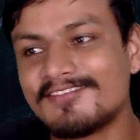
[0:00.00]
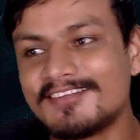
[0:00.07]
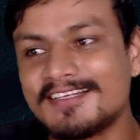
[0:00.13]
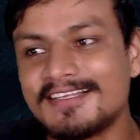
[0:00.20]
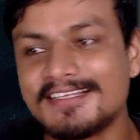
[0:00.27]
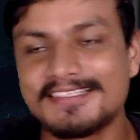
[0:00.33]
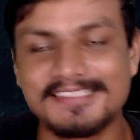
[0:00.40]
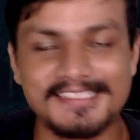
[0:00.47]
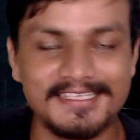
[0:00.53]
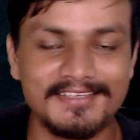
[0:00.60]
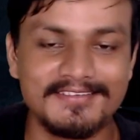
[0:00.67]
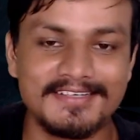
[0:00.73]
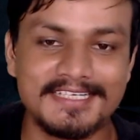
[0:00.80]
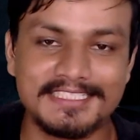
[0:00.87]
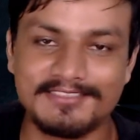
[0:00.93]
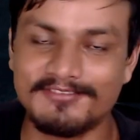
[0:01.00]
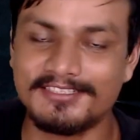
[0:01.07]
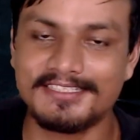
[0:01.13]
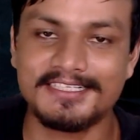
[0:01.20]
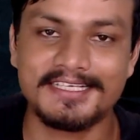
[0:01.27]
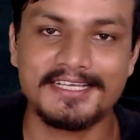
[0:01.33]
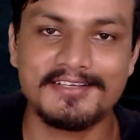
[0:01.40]
I will see you in the next
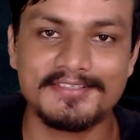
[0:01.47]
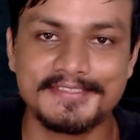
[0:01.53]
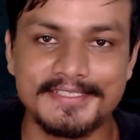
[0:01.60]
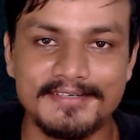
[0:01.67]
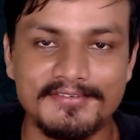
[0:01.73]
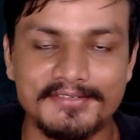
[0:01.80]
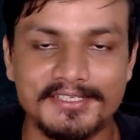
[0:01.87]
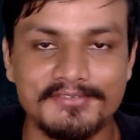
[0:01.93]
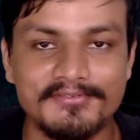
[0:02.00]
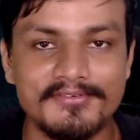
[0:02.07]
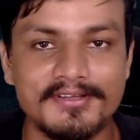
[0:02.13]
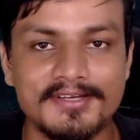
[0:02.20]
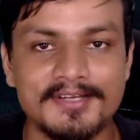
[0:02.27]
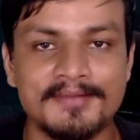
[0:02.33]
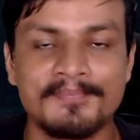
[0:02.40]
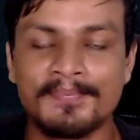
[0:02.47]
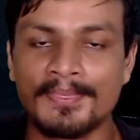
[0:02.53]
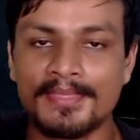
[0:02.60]
one. Take care of yourself and have fun.